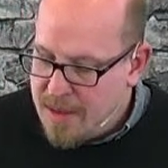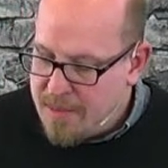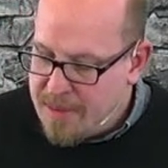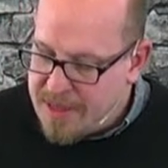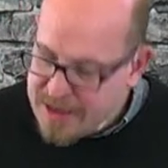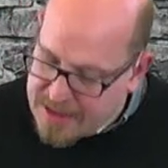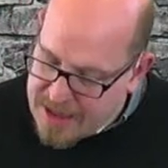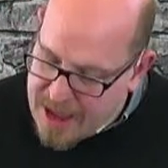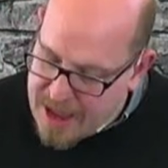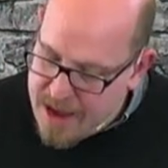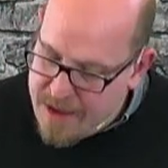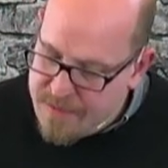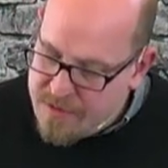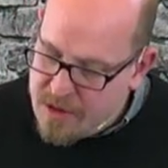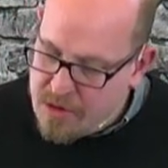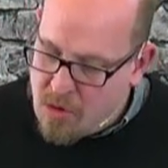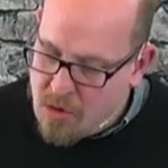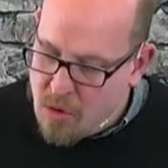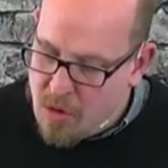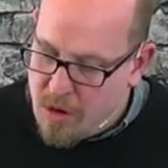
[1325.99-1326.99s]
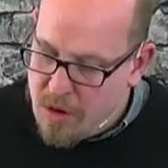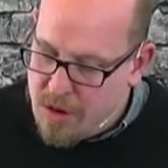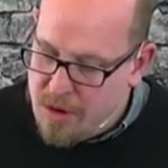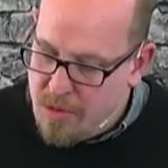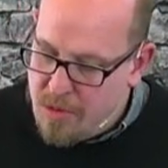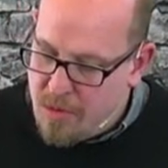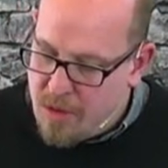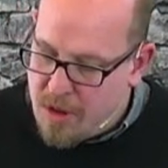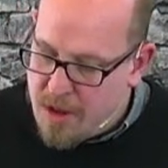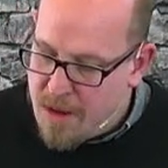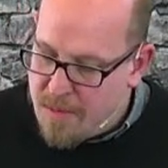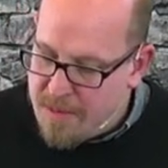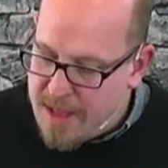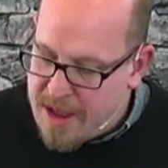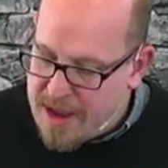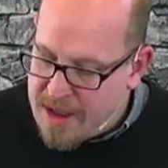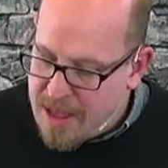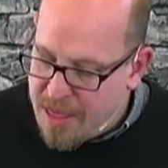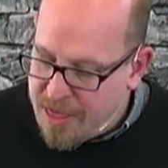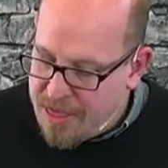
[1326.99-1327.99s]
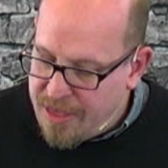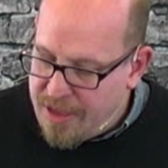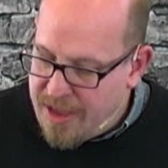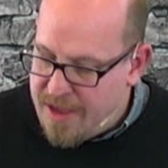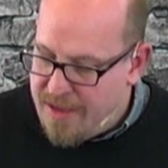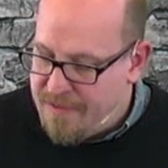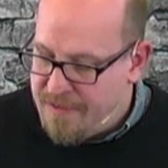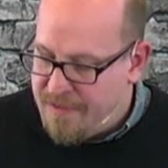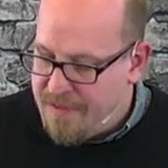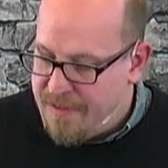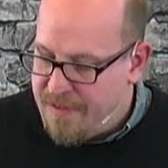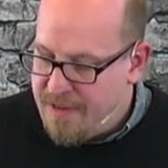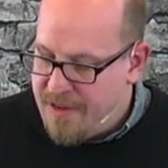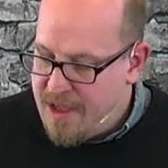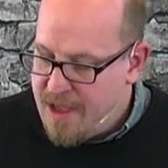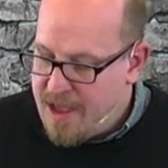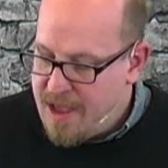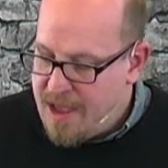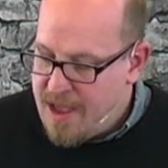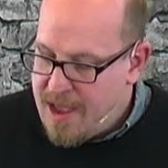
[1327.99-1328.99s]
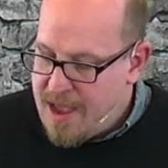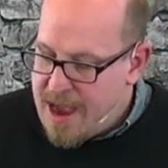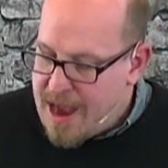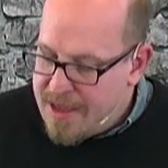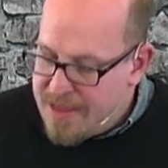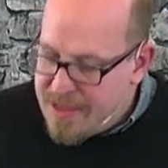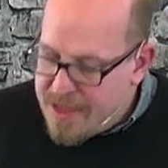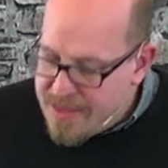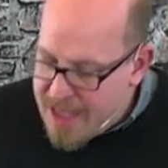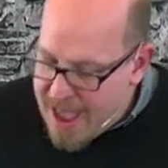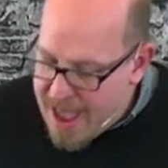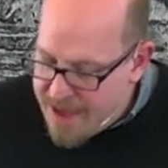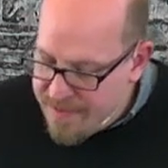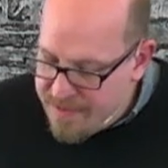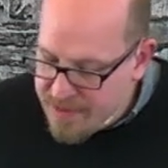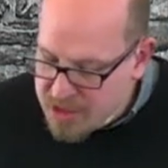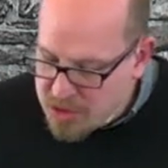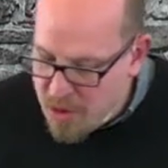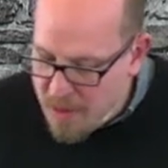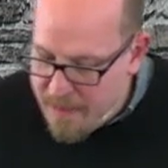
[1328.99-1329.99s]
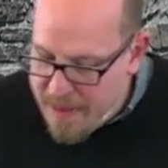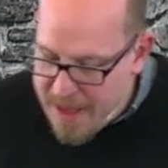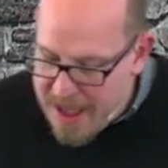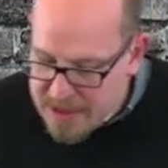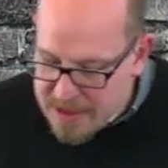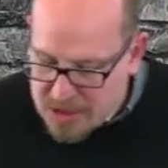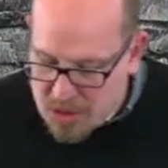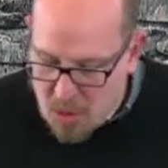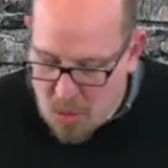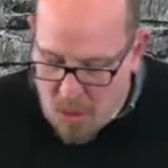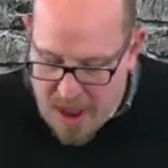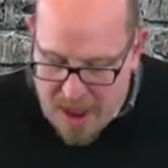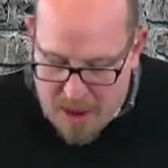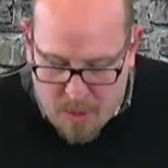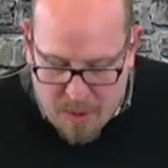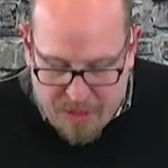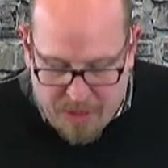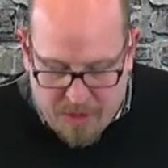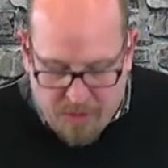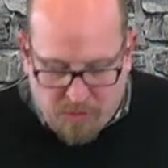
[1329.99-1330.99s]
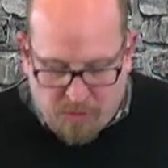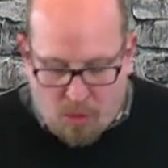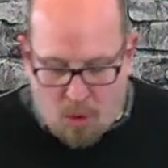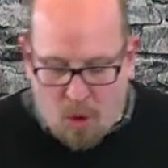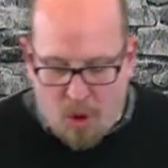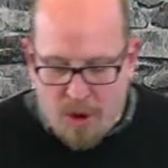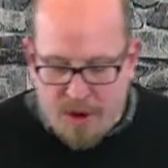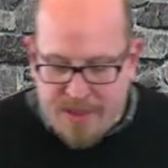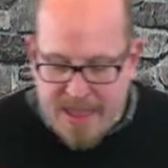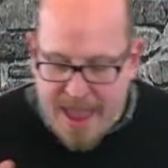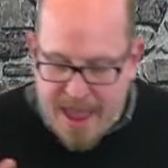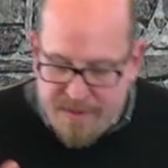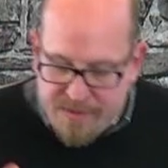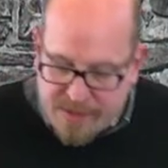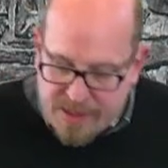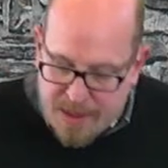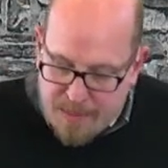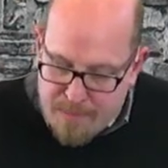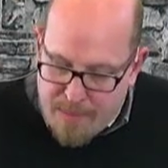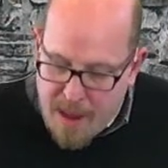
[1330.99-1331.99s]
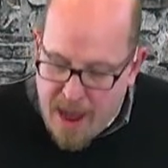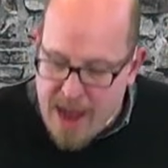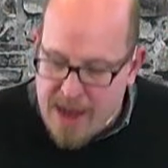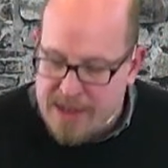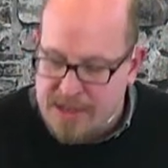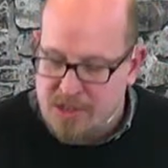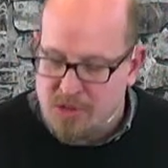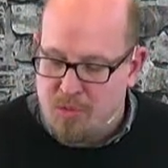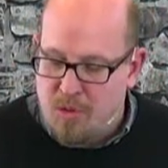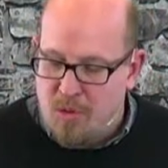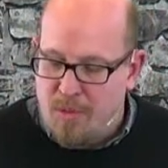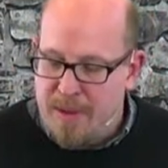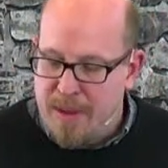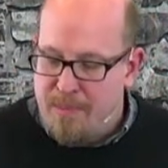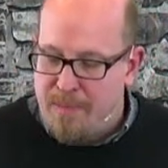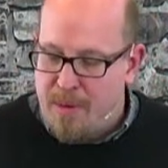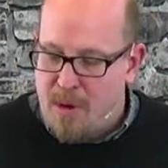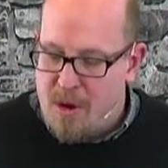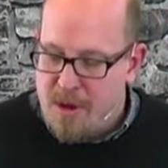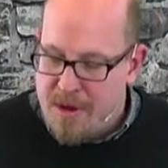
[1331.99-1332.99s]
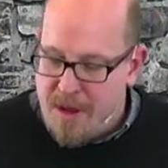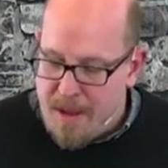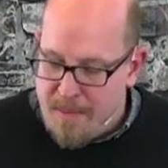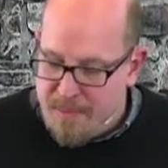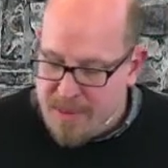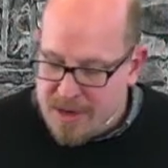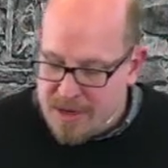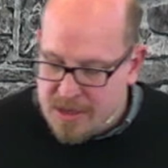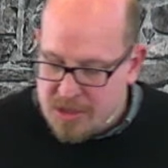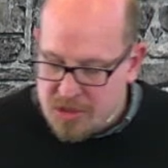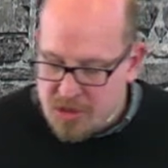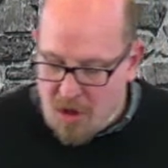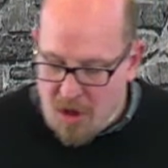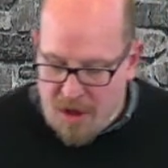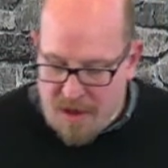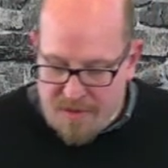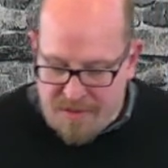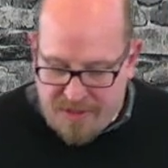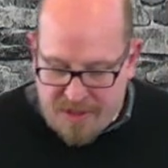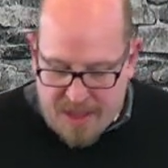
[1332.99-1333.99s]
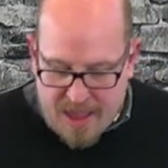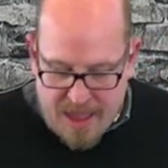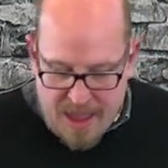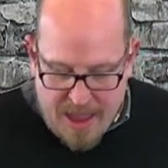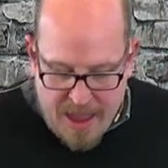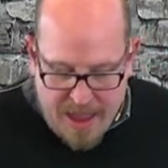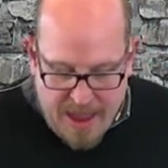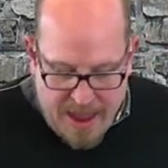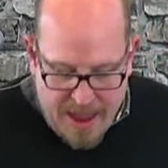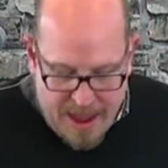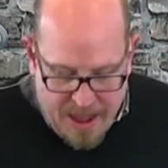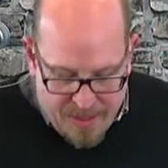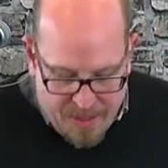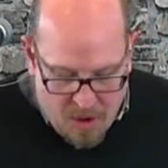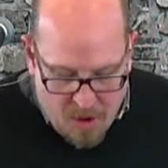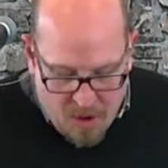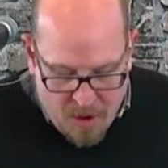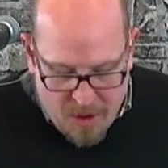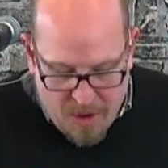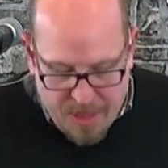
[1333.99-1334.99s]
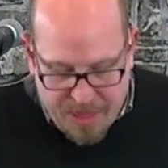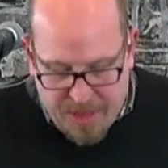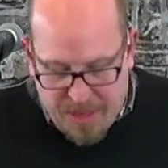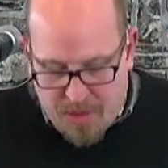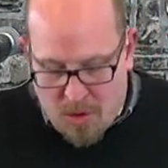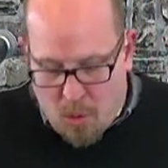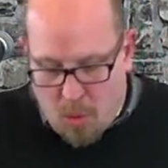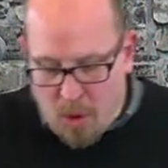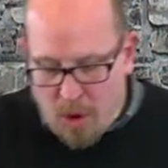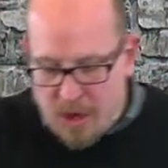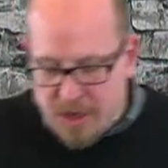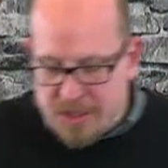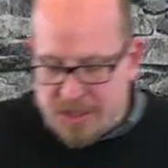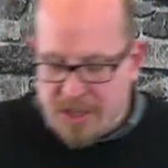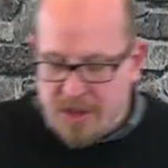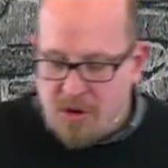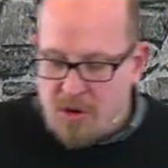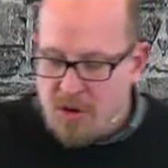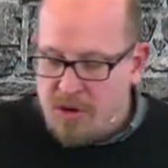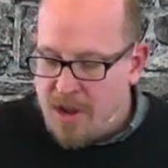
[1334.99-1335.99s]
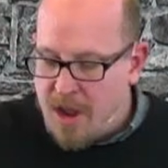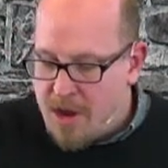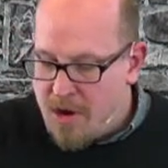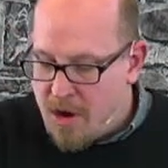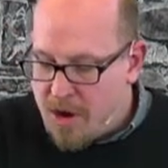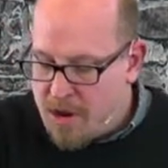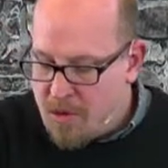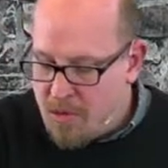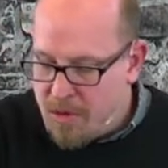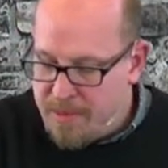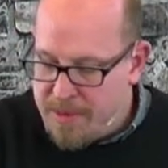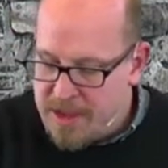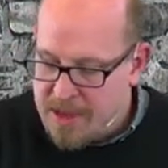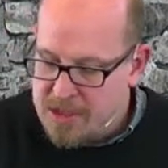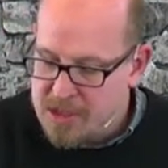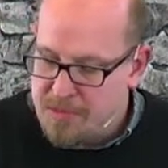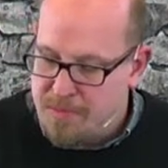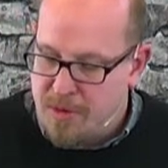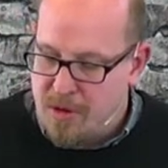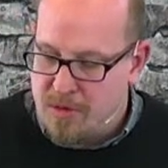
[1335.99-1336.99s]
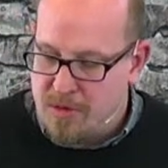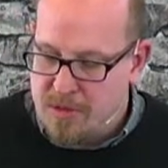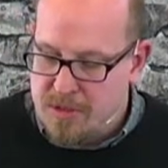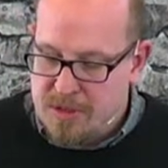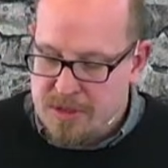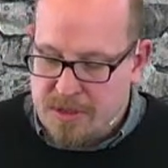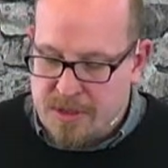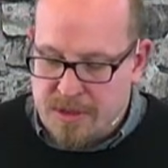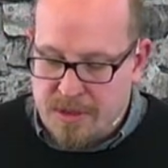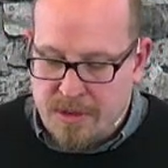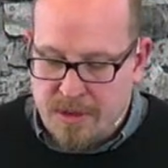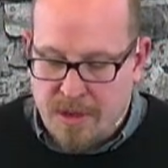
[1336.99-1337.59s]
But the day of the Lord will come like a thief, and then the heavens will pass away with a roar, and the heavenly bodies will be burned up and dissolved, and the earth and the works that are done on it will be exposed.